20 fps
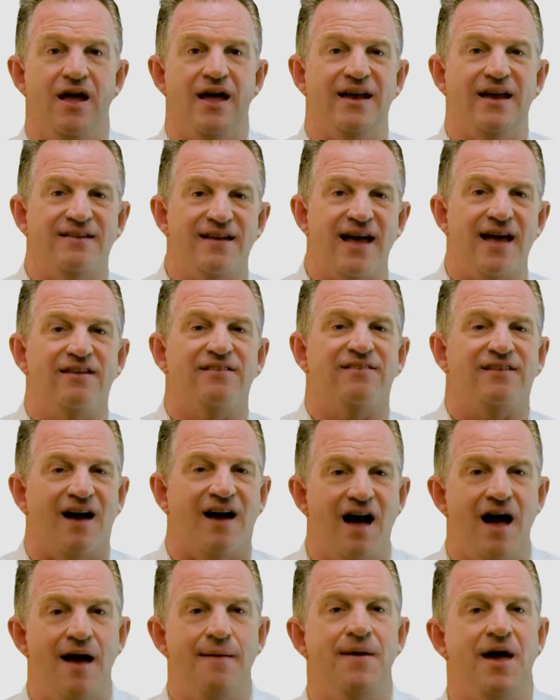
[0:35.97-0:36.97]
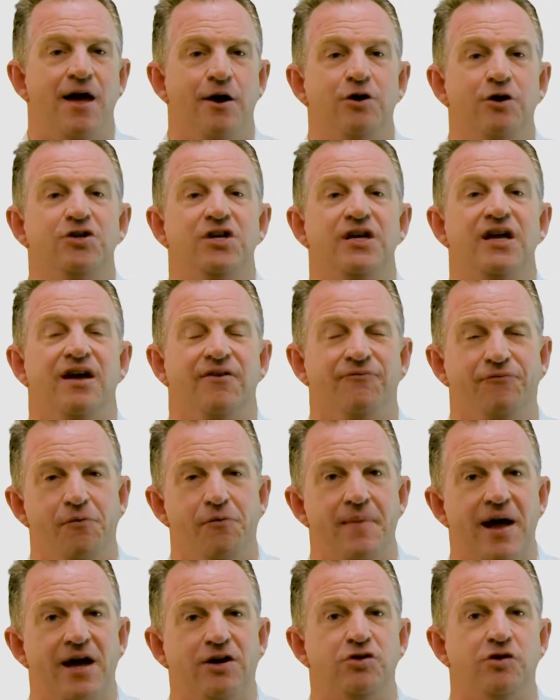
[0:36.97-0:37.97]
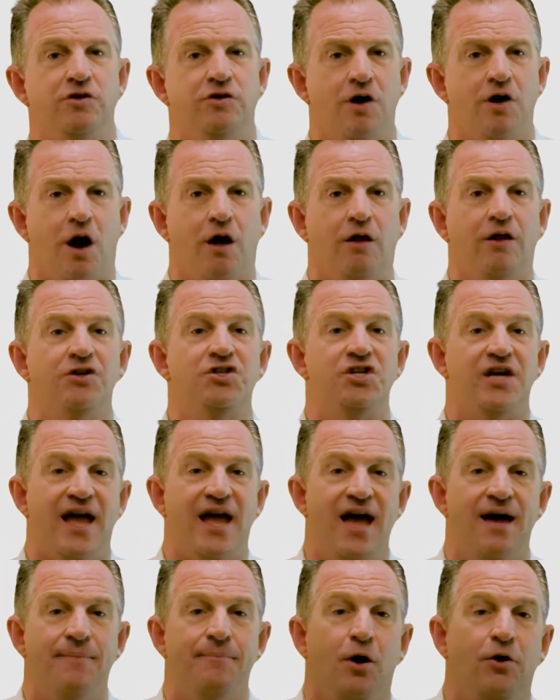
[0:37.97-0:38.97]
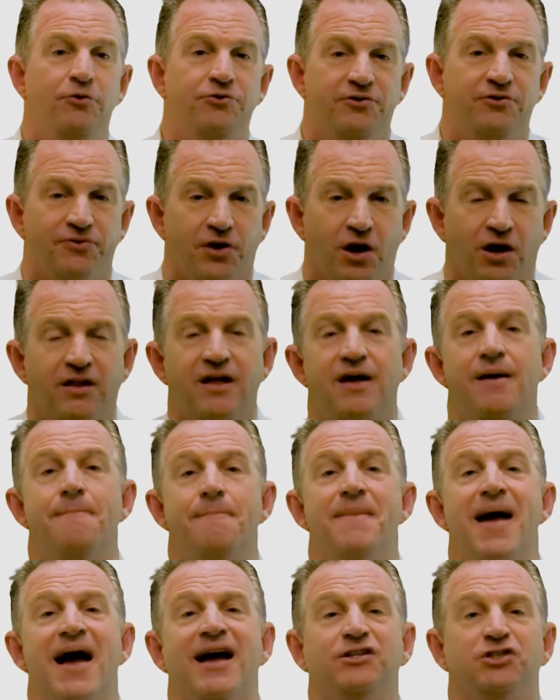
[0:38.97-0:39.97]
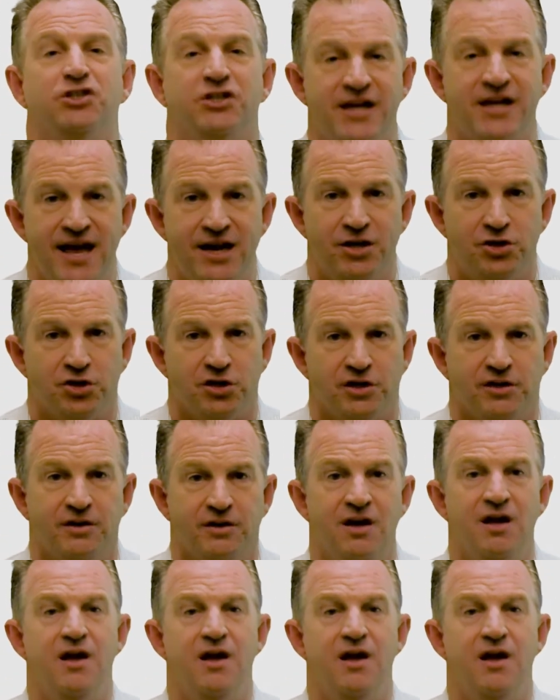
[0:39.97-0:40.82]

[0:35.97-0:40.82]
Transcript: It takes time, energy, information, knowledge, and most of all, imagination.